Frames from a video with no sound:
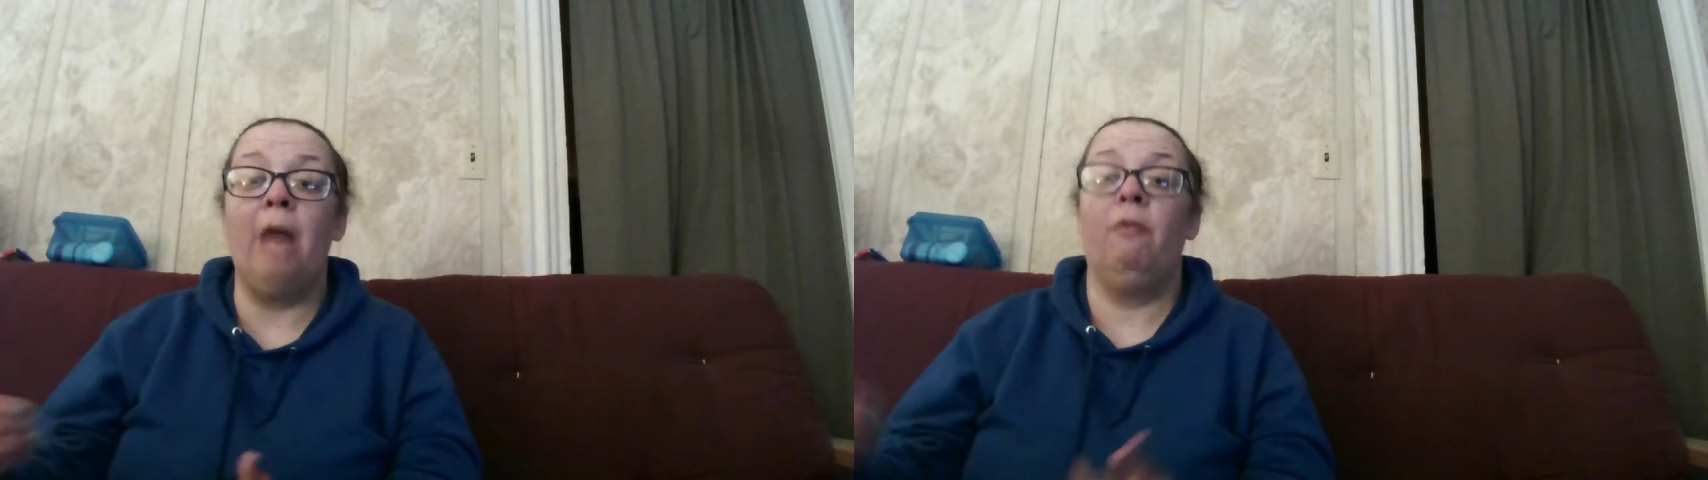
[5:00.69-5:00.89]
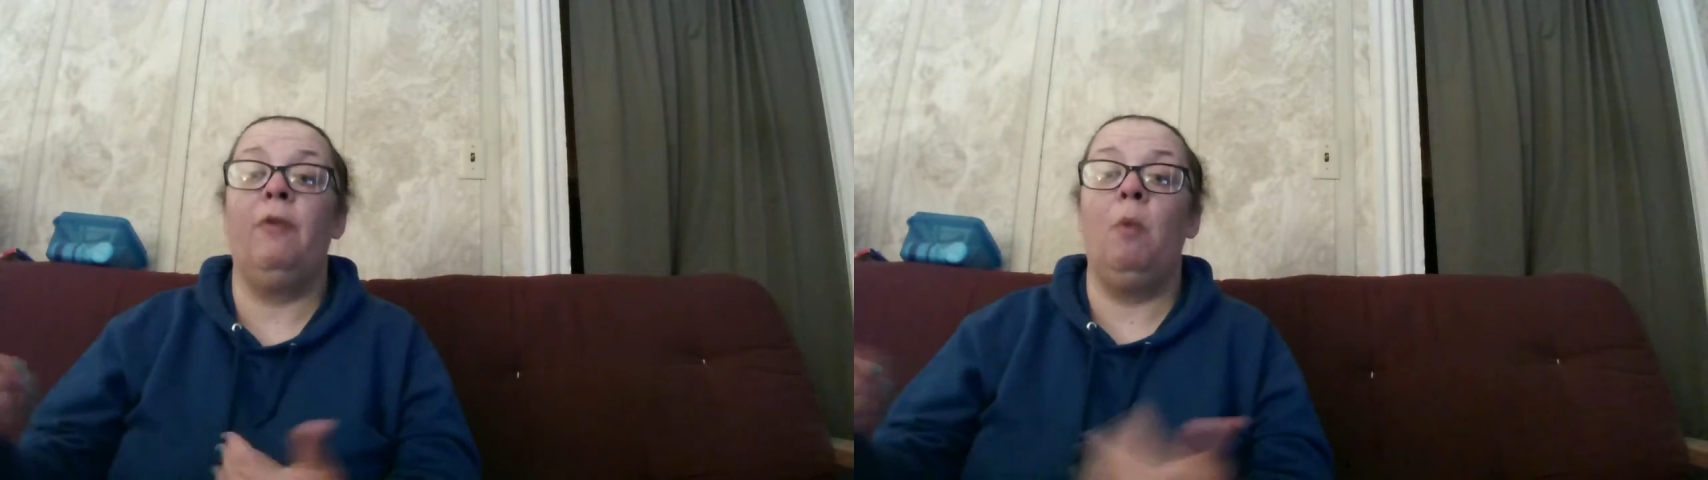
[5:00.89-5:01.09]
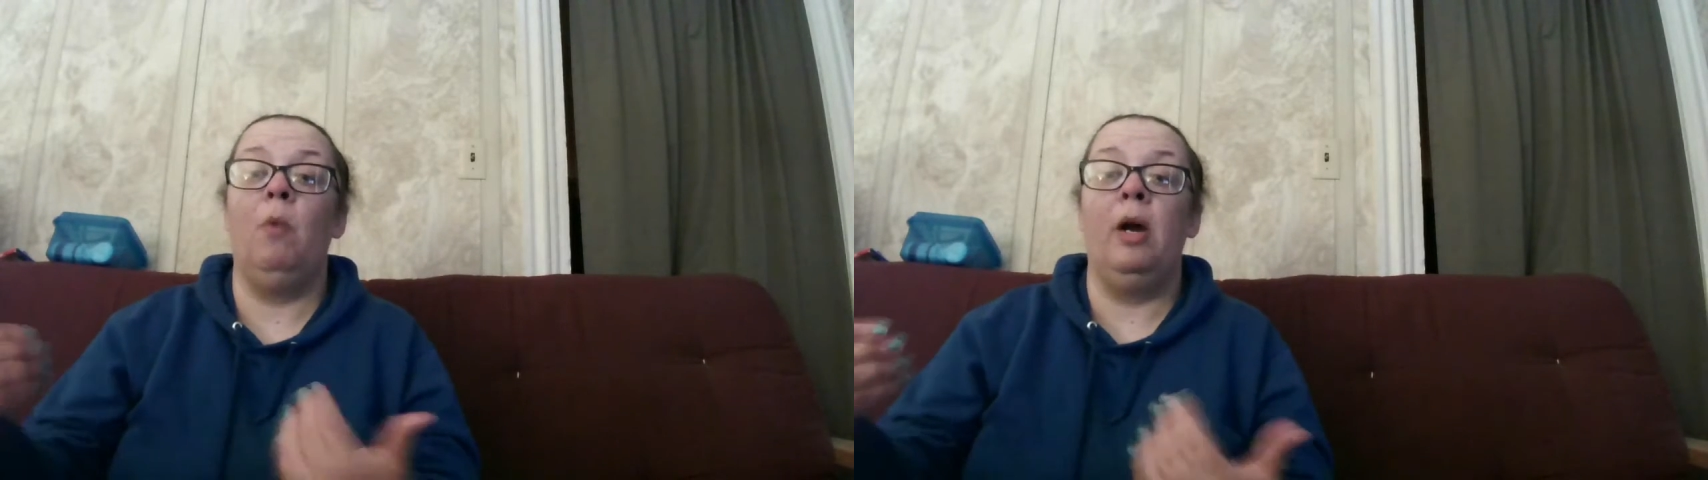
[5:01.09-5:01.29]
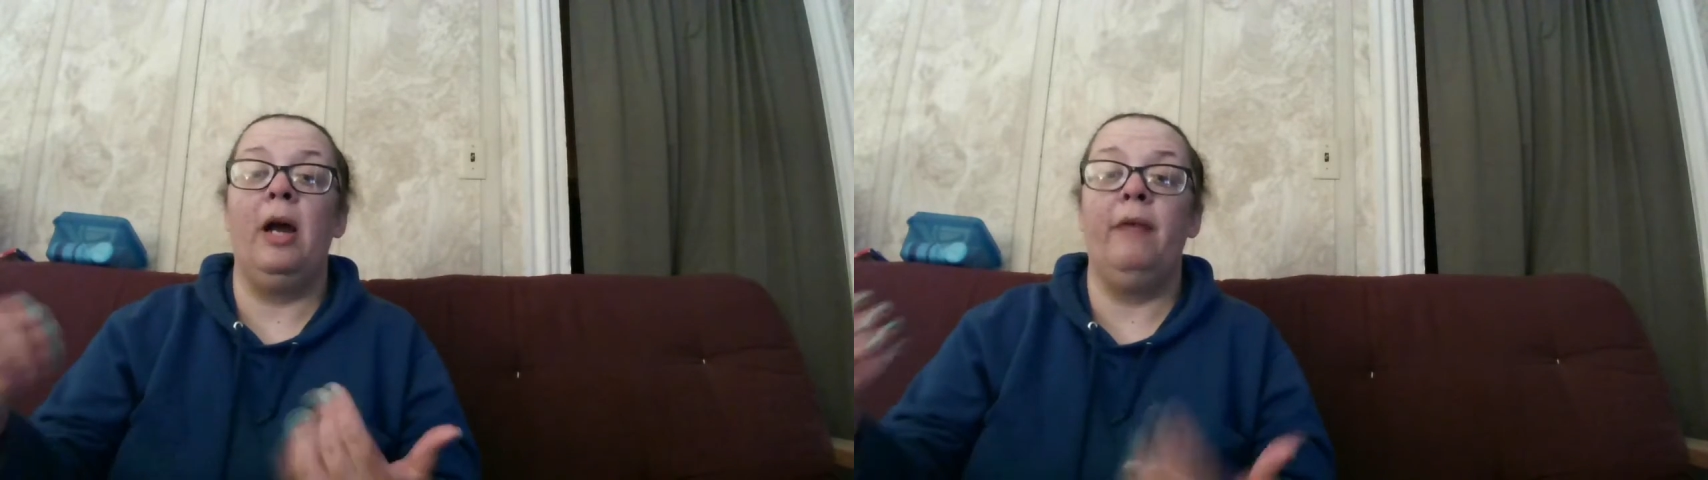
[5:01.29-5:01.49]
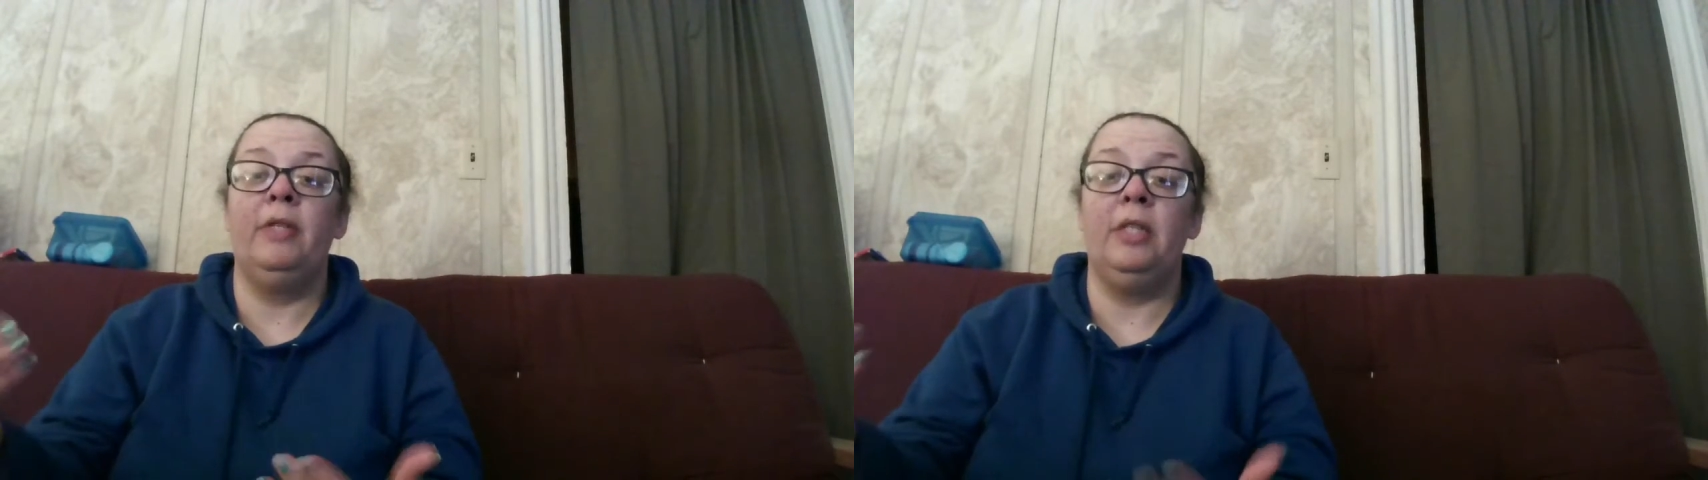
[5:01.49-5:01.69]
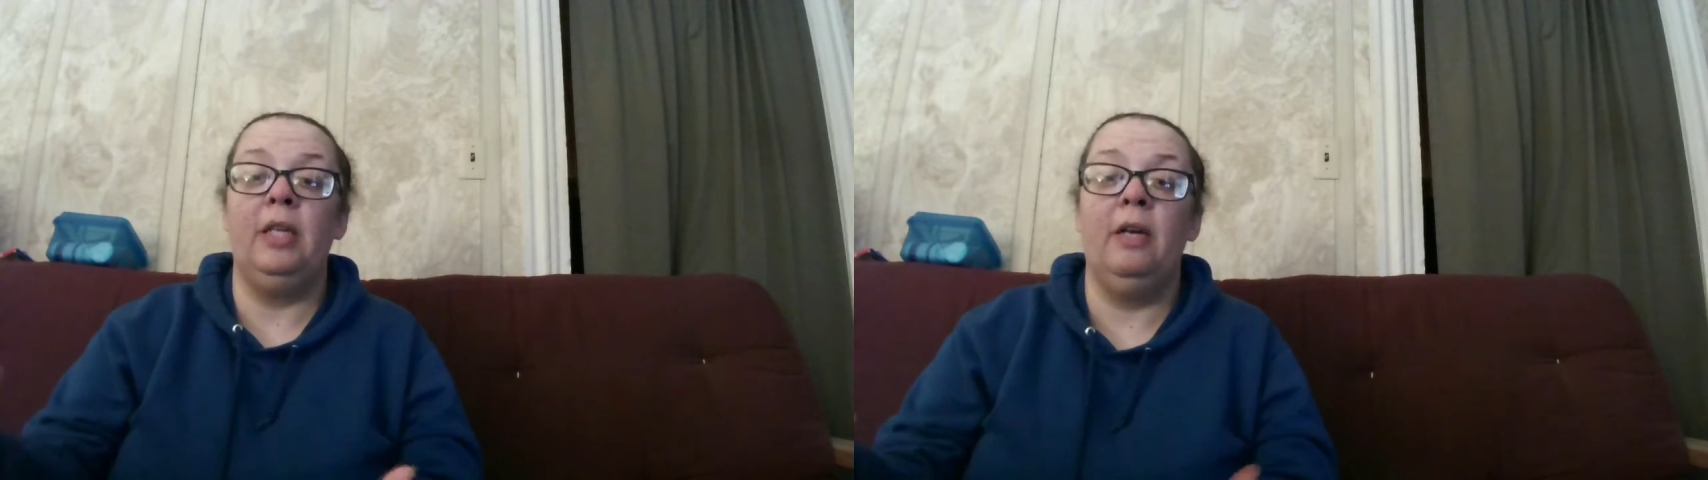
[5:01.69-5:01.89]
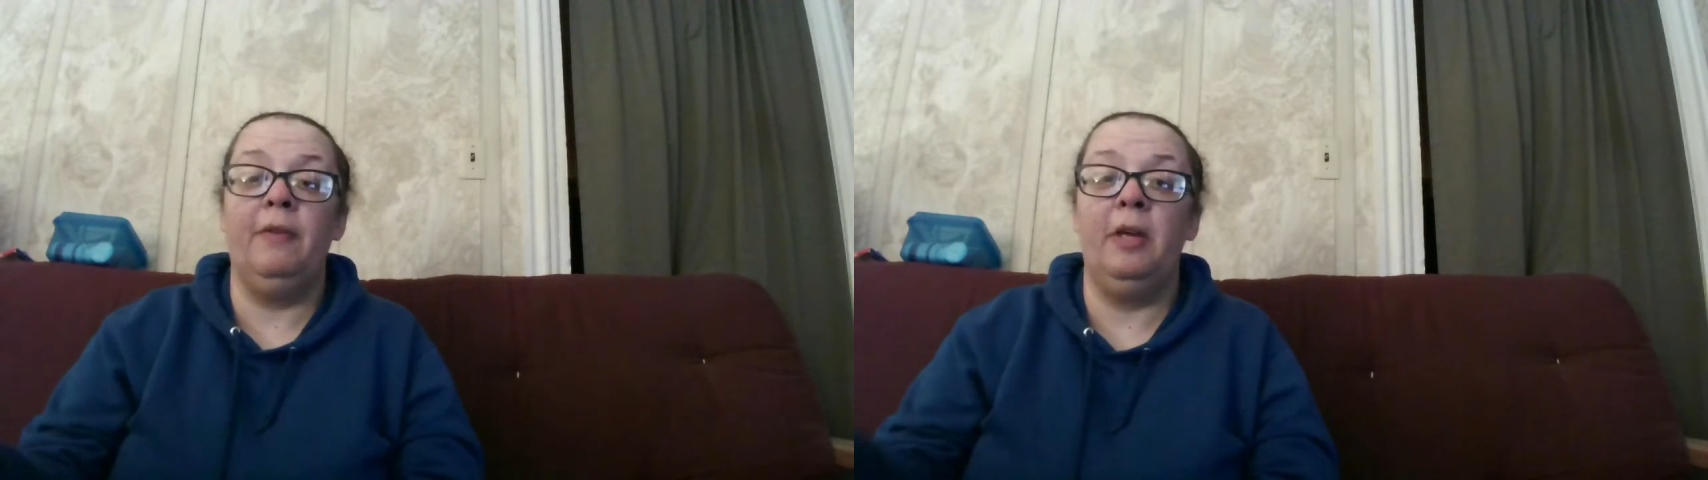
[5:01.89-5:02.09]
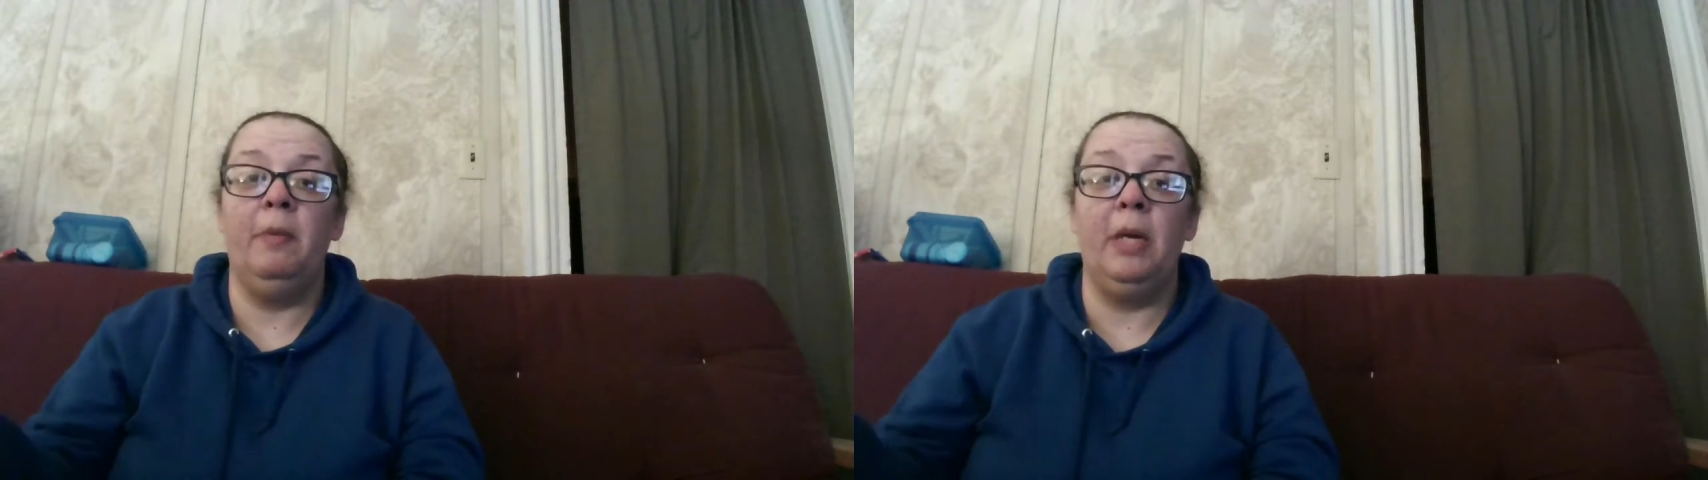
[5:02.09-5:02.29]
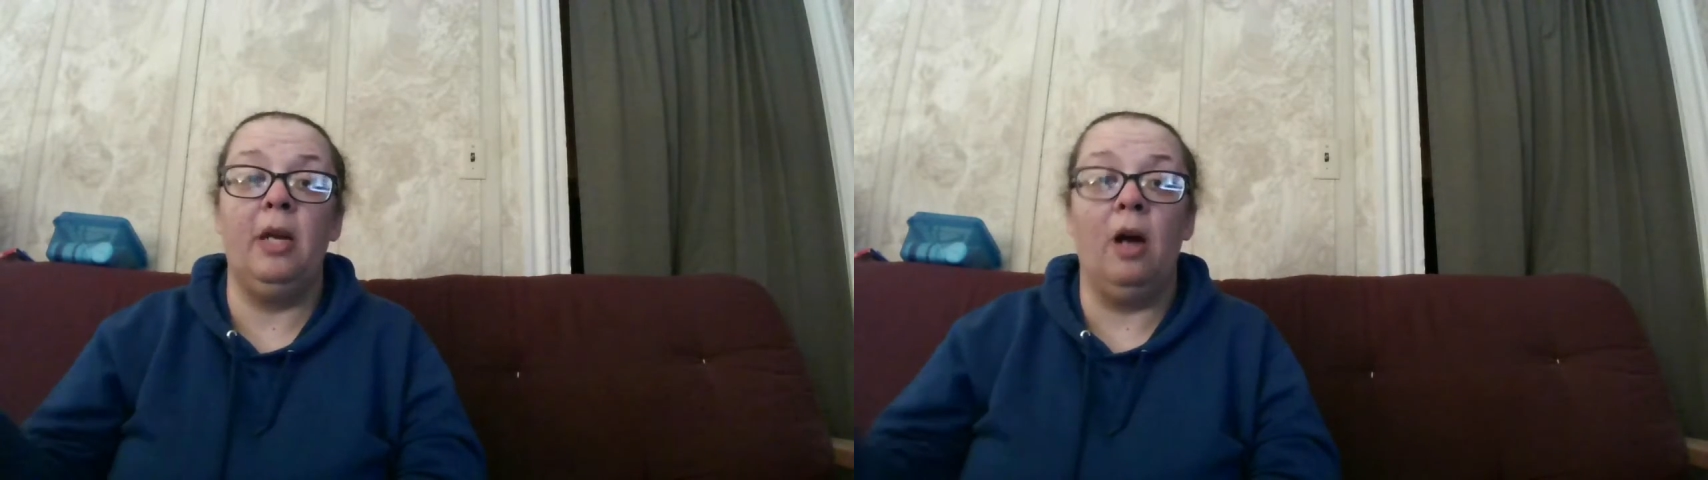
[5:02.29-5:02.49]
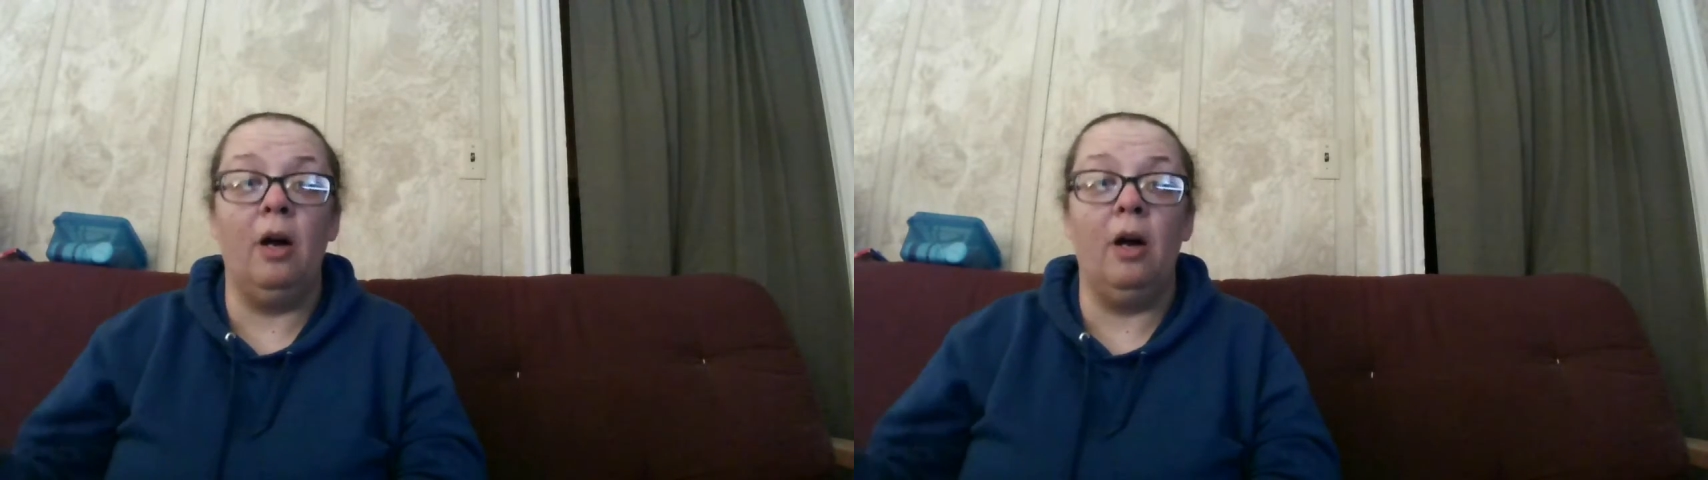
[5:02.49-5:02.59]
And from what I've seen of him in